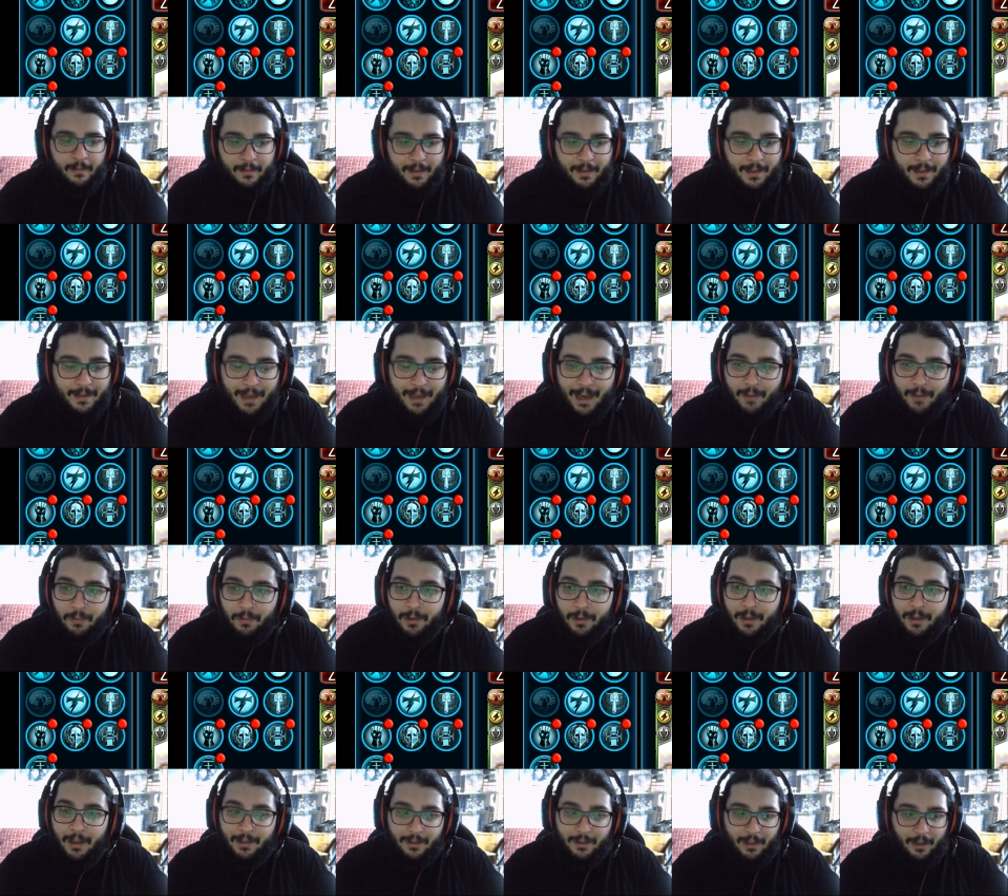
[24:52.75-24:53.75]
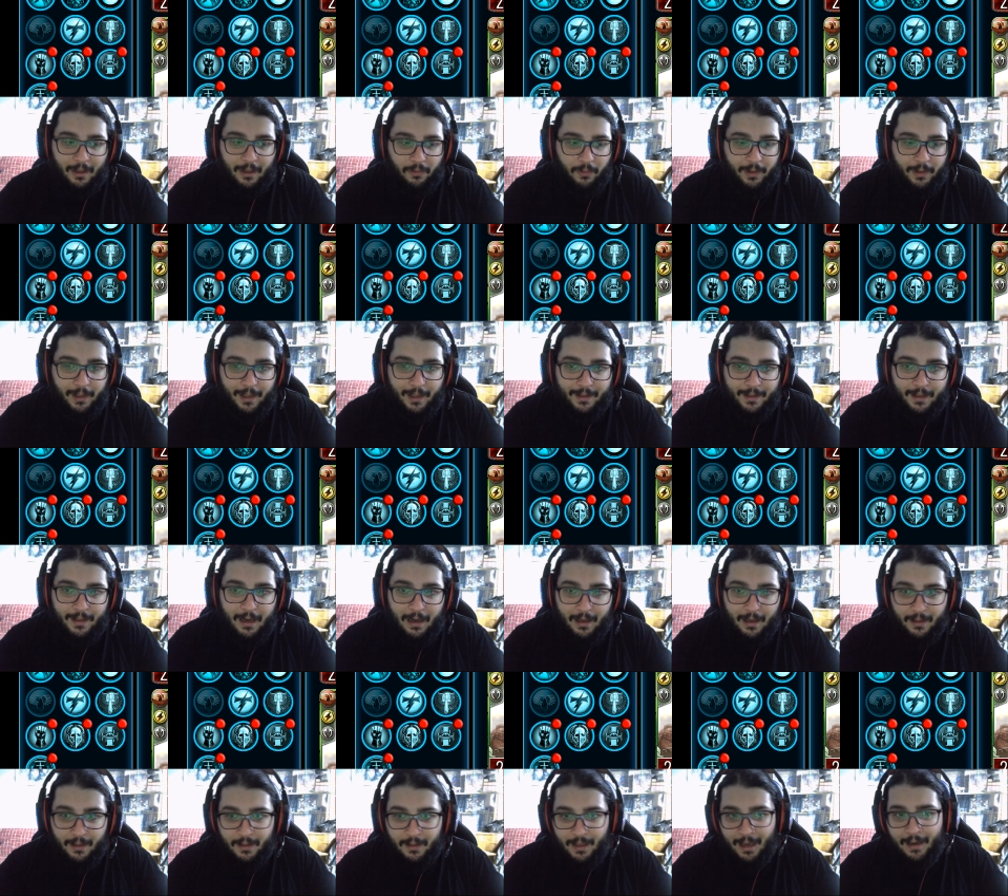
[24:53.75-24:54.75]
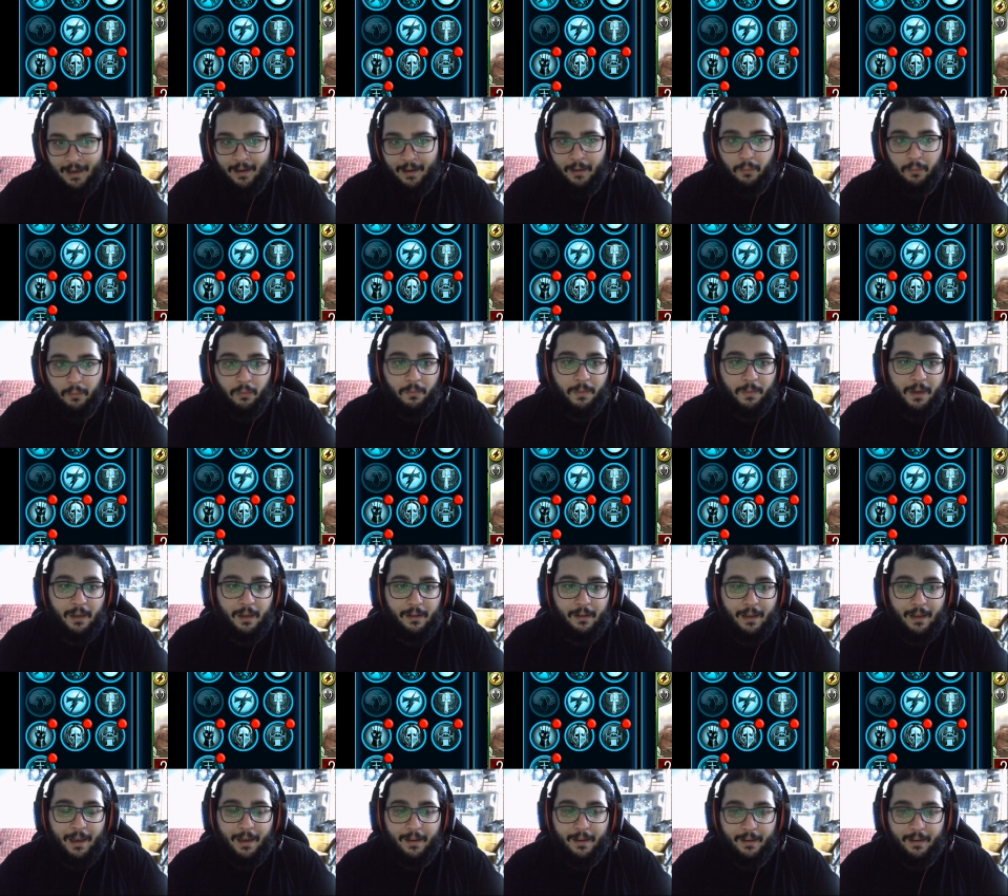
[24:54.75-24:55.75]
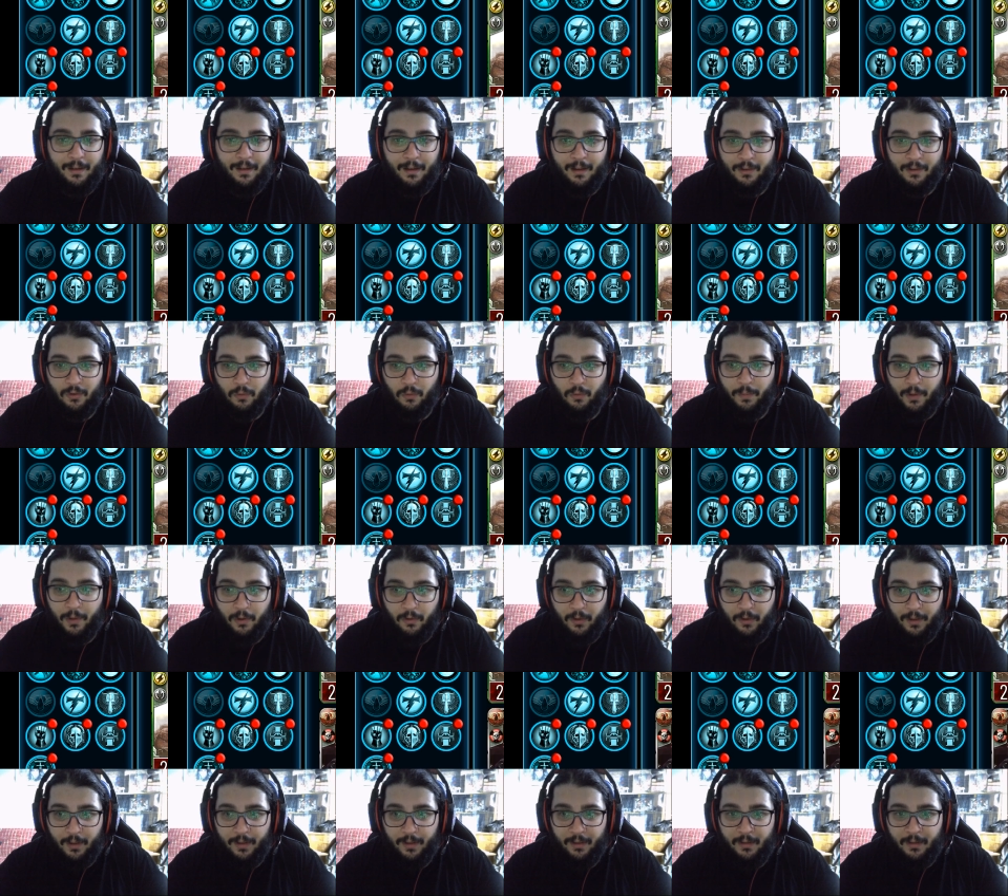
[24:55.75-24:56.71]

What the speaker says: This guy would not start with less cards, and it would be, like, super good.